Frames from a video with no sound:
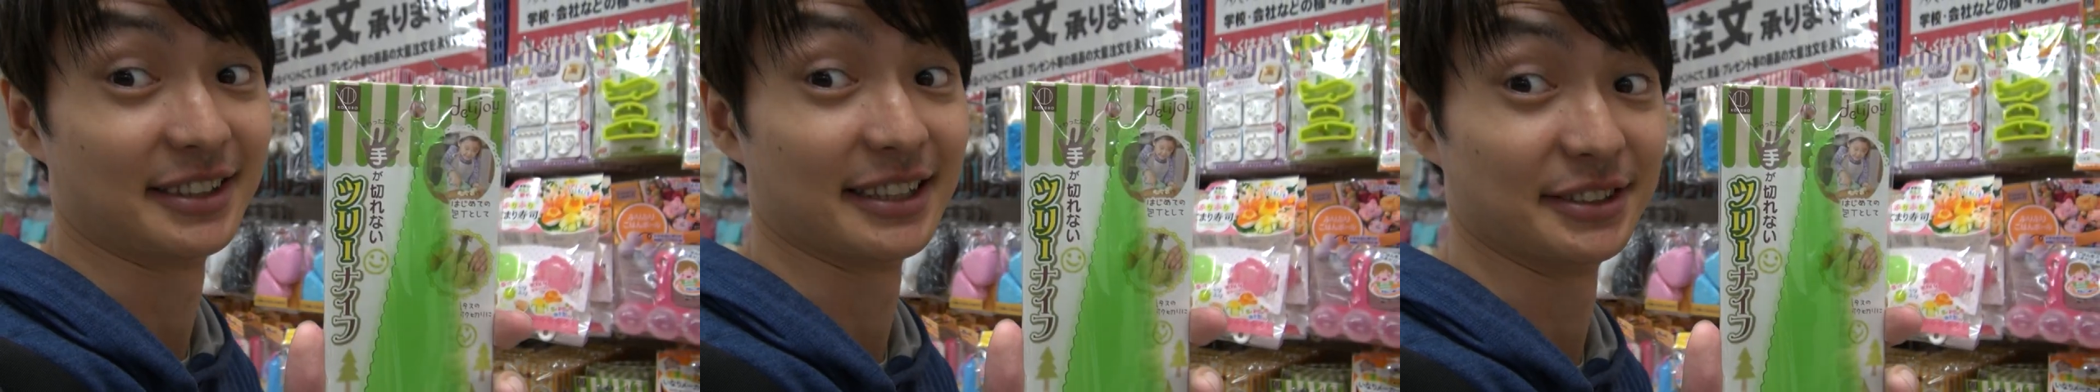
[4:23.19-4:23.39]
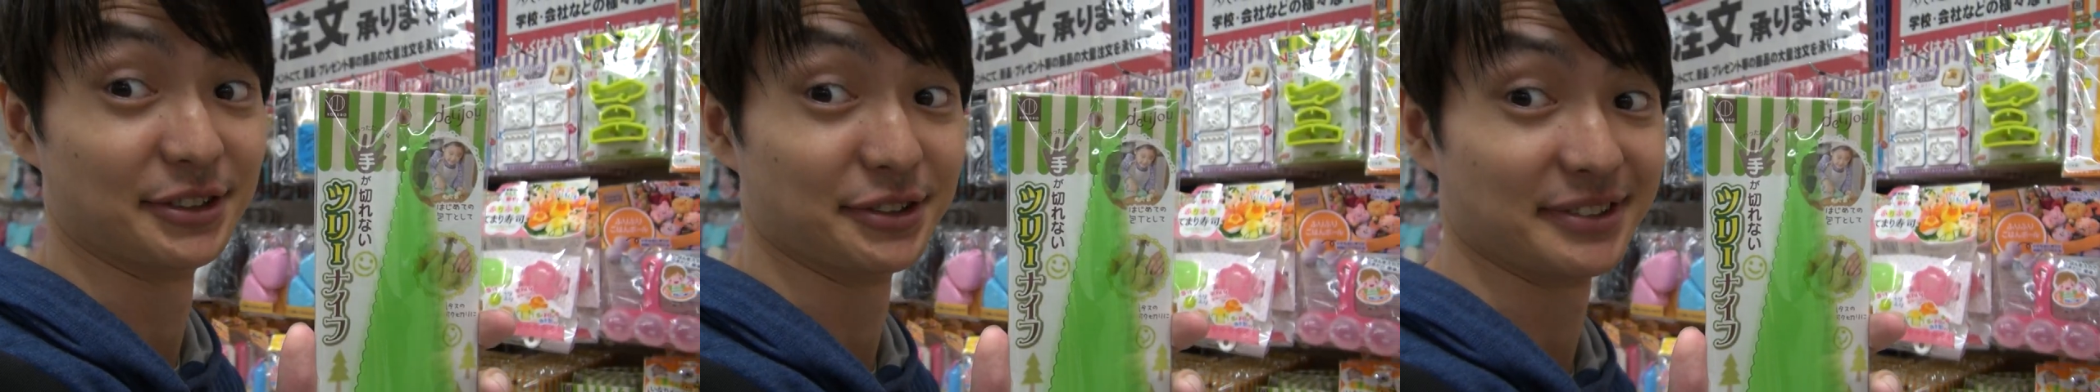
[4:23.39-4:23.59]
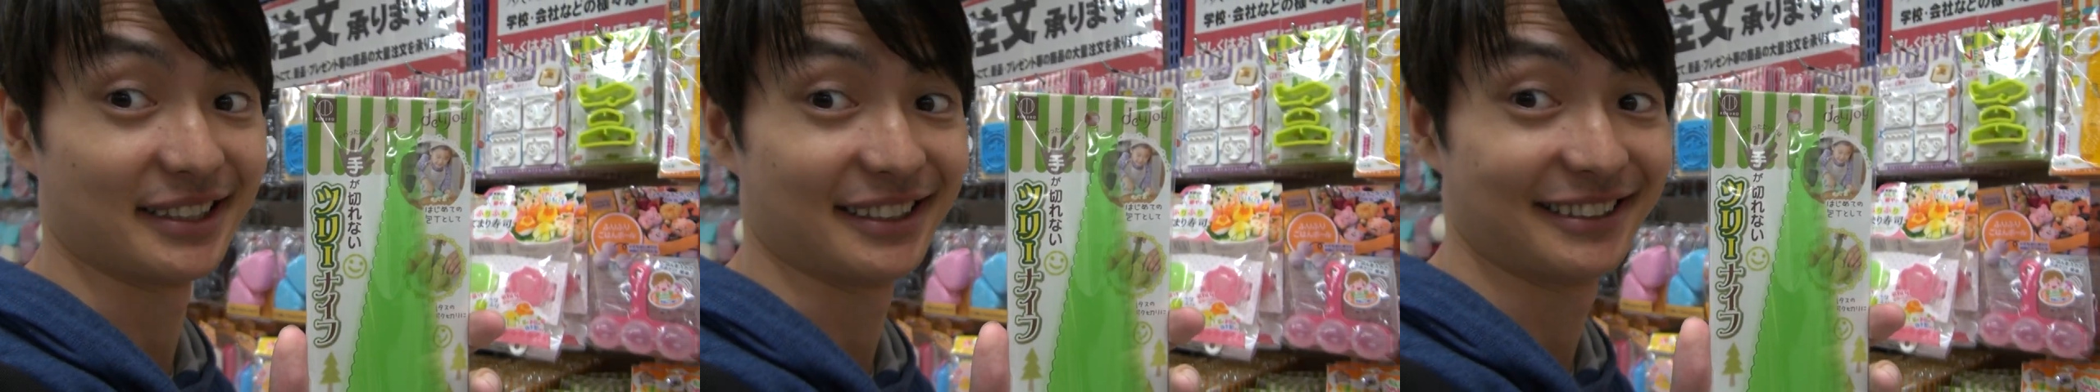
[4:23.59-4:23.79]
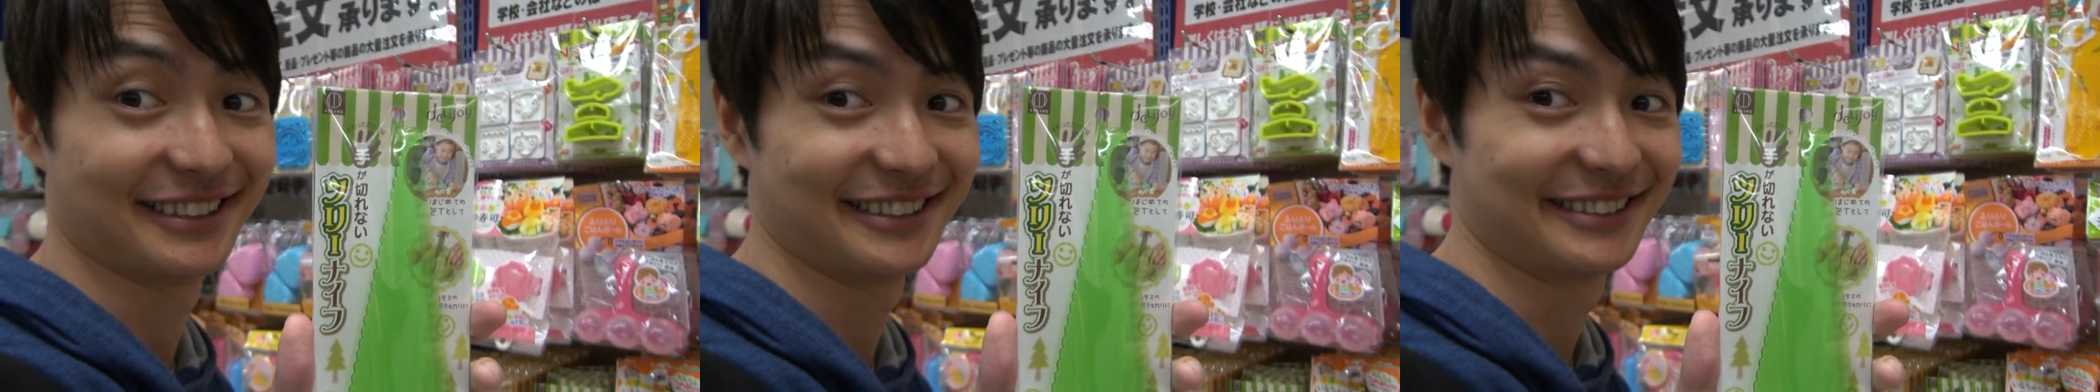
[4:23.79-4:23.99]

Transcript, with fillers: can use it.